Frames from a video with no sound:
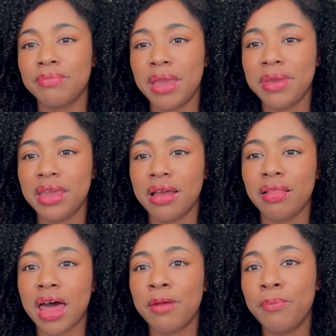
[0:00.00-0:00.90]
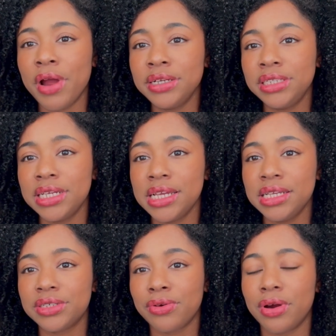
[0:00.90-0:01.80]
maybe a lot of
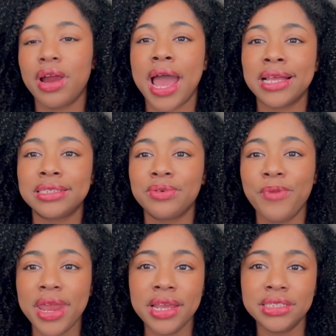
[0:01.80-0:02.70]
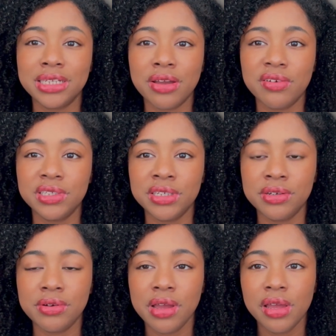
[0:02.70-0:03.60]
brunches or has weddings to go
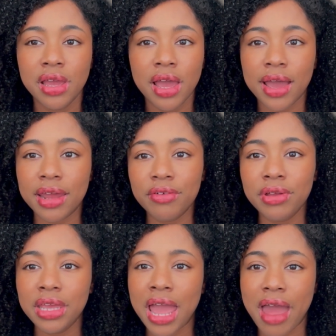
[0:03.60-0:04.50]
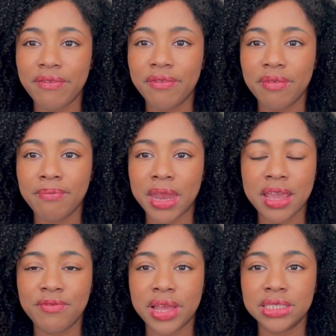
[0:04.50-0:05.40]
to. I don't really have
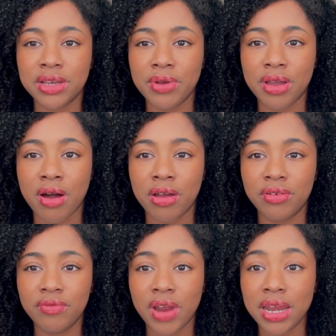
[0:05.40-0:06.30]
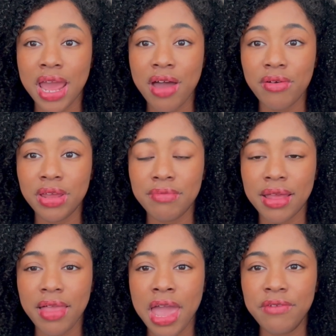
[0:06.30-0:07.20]
many events going on right now in my
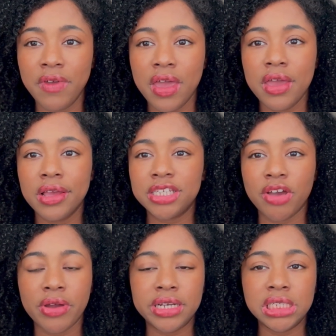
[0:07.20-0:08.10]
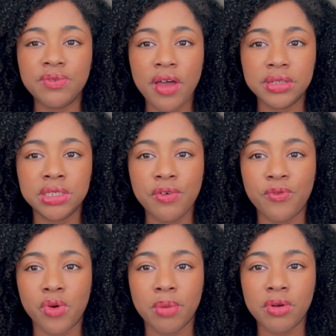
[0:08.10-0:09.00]
life, so it just felt too
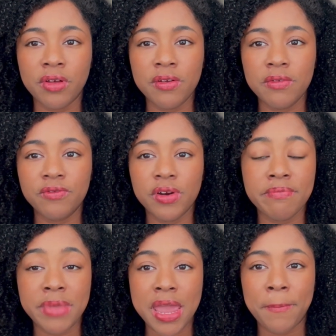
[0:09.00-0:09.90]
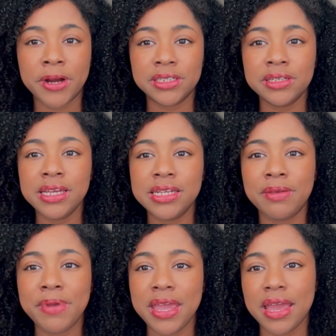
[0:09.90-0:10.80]
formal for me personally
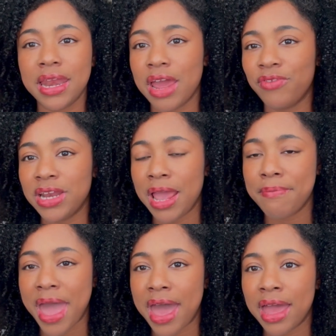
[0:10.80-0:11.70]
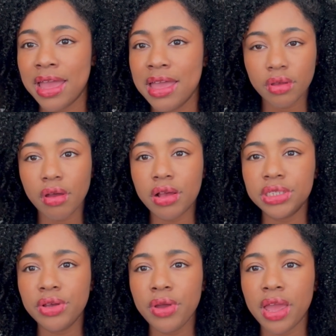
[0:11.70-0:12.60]
to be an everyday bag.
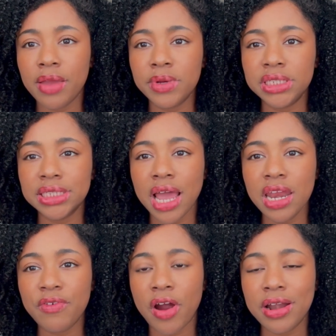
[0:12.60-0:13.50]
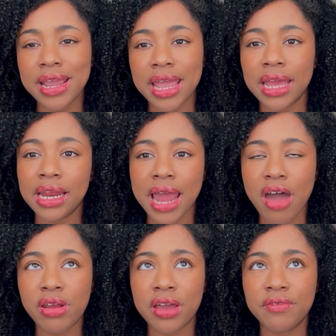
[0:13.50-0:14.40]
Also, it was just kind of hard to get in and
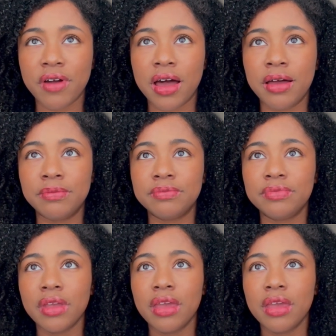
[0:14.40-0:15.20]
out of.